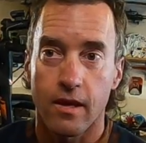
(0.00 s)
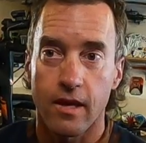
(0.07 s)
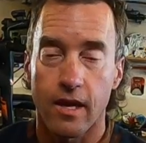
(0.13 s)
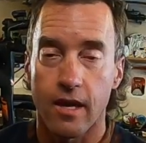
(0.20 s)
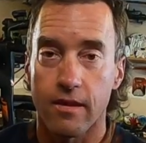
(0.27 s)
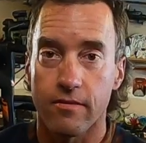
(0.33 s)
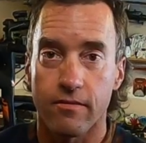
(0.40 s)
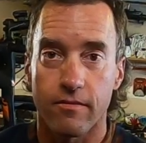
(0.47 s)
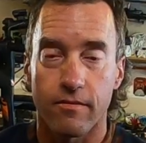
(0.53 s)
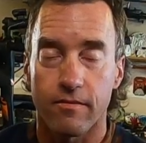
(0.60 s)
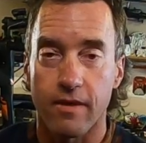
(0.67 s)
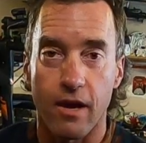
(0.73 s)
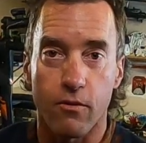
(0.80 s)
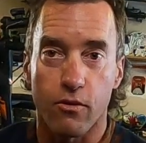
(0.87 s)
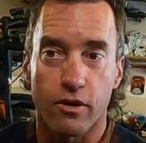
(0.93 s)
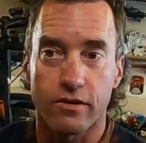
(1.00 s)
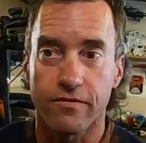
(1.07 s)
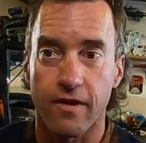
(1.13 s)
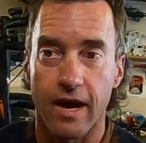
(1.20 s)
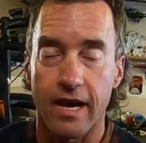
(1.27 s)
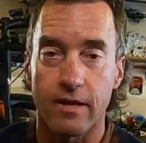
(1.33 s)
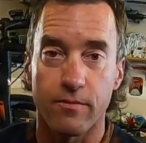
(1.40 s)
and that worked
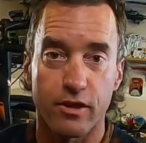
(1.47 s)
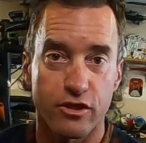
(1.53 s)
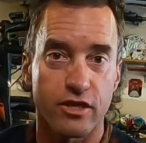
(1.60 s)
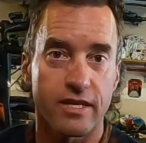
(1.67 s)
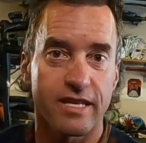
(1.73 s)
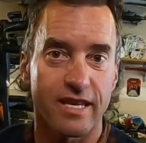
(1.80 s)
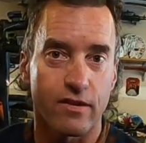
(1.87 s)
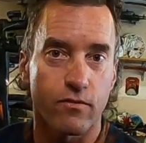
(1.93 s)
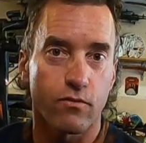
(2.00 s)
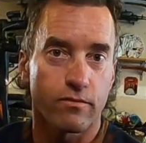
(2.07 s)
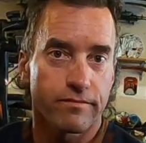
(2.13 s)
fine, but you get